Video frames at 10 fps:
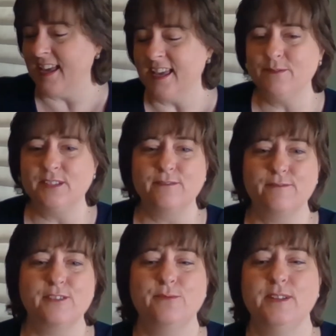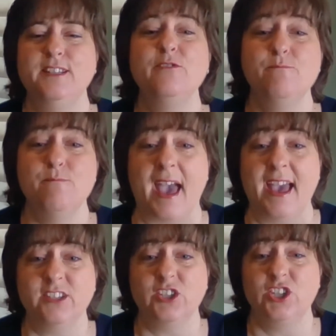He was the first one to
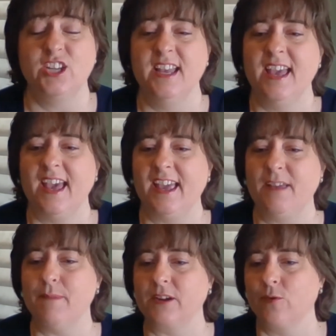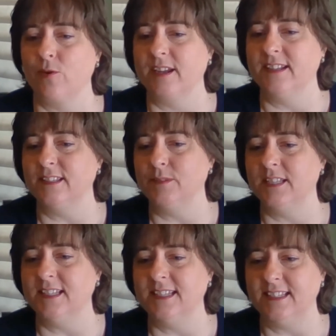match a microorganism
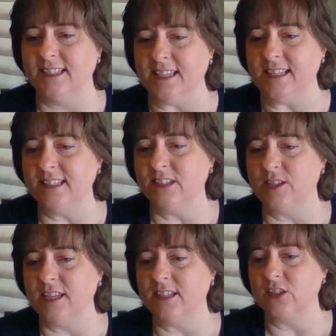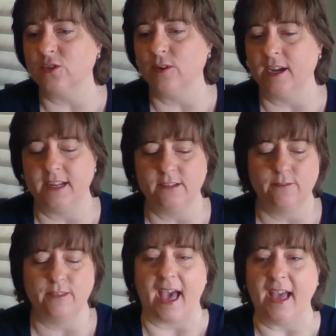to the disease, so he gets credit
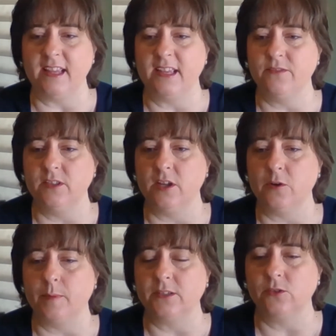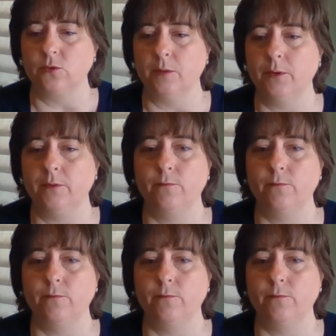for that, even though Pasteur put